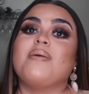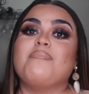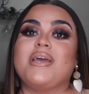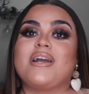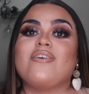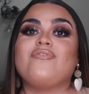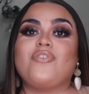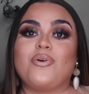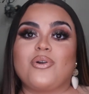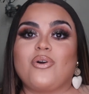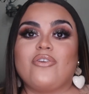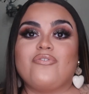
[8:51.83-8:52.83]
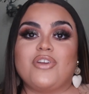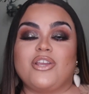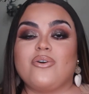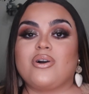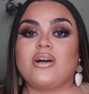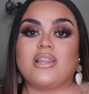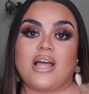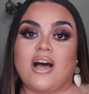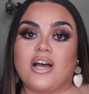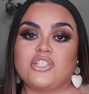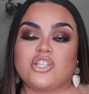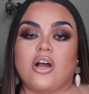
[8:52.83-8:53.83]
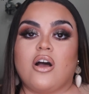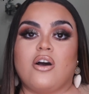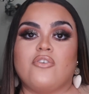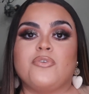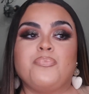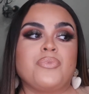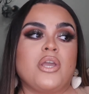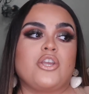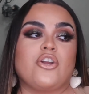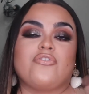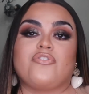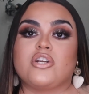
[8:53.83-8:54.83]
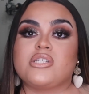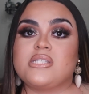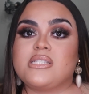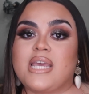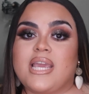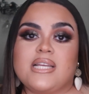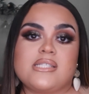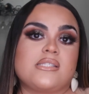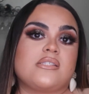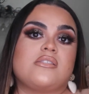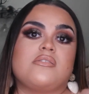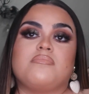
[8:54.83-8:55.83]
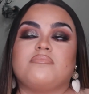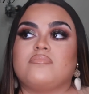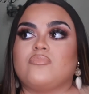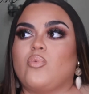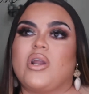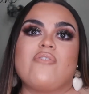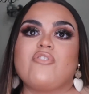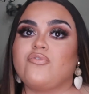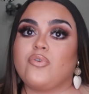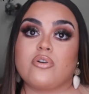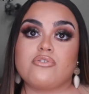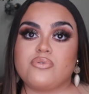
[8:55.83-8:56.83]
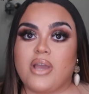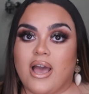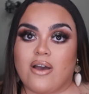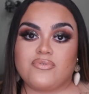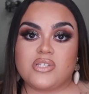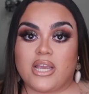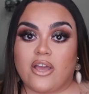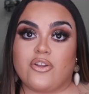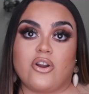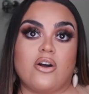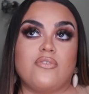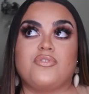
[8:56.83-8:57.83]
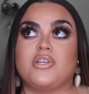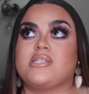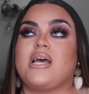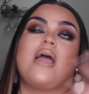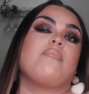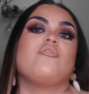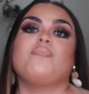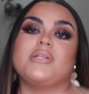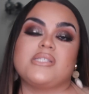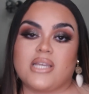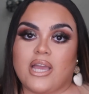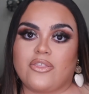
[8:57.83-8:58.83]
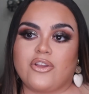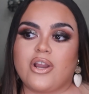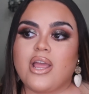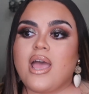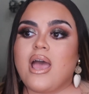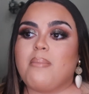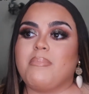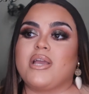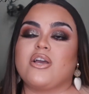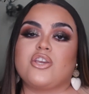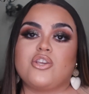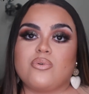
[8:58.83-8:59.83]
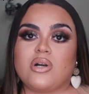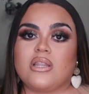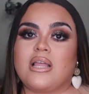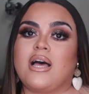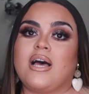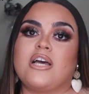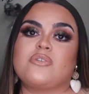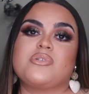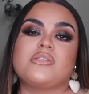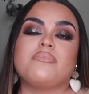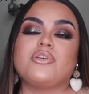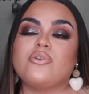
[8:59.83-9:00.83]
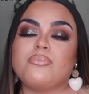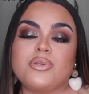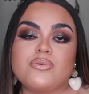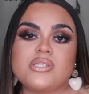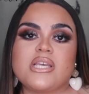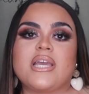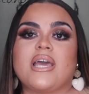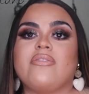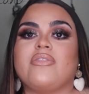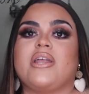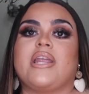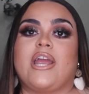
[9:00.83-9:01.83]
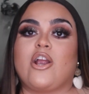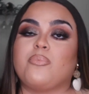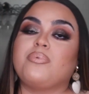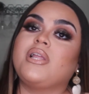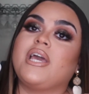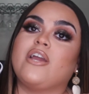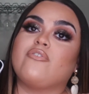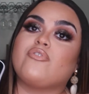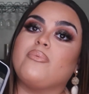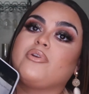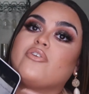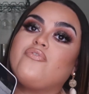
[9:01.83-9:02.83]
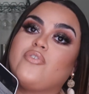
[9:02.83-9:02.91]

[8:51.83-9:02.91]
Make a photo or video collage of your first dates, whatever photos you have together of the time you've been together. Make a cute collage with some cute music, and then airplay it from your